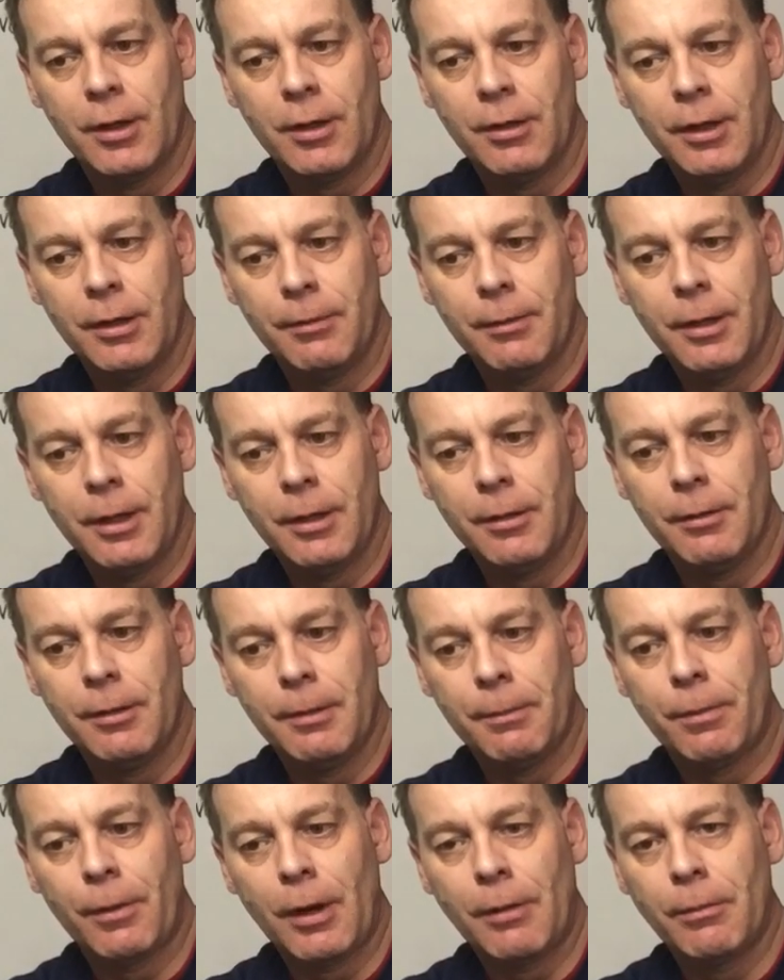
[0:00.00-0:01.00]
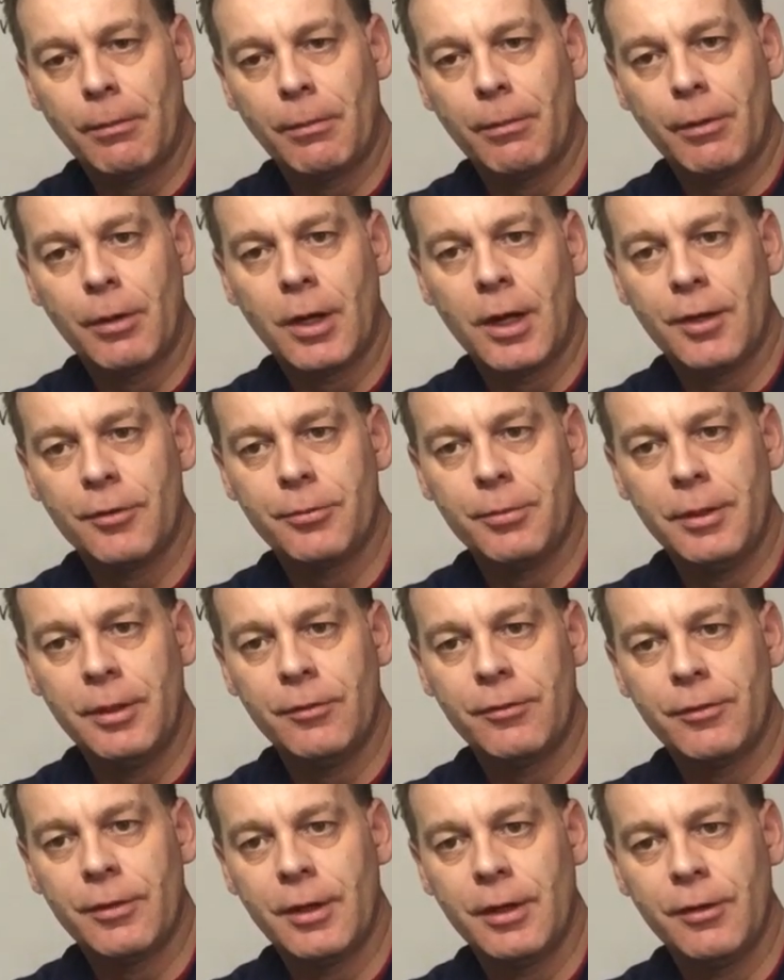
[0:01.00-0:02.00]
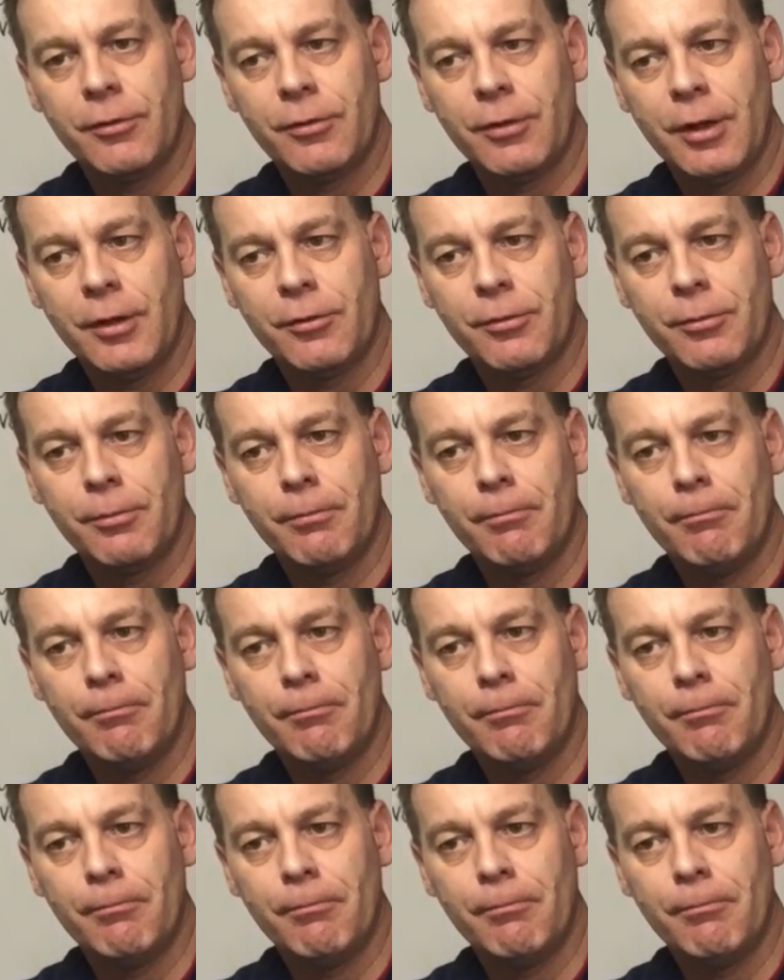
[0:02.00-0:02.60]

and probable cause means that it's